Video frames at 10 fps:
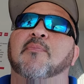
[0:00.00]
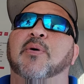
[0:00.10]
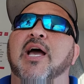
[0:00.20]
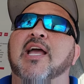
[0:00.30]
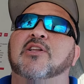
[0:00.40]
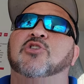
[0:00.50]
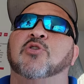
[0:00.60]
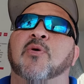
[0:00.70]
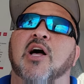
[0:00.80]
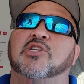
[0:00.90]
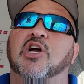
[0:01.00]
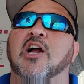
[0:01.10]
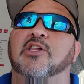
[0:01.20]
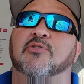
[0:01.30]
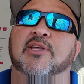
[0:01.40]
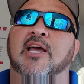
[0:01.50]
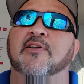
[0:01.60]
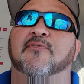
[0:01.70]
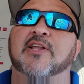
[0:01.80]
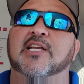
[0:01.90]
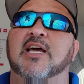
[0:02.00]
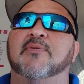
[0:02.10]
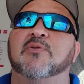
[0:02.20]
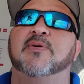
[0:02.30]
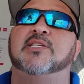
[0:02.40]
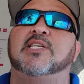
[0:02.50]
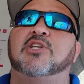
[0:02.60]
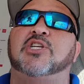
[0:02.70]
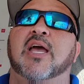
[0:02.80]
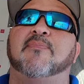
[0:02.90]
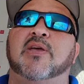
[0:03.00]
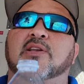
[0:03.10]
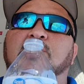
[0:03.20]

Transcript: But Jermall Charlo, the undefeated WBC champion.